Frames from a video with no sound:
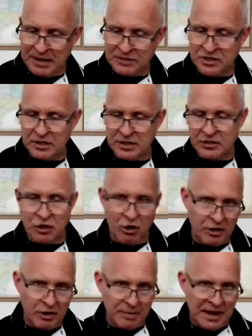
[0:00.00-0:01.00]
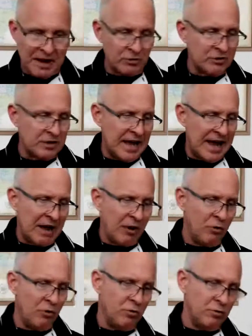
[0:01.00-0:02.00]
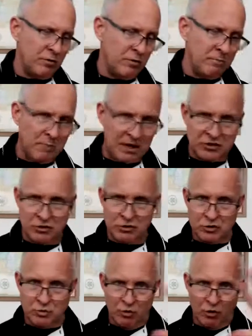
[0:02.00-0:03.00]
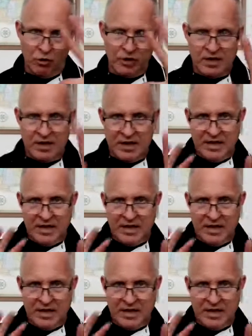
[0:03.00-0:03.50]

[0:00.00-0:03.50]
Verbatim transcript: basically talk about how muscles work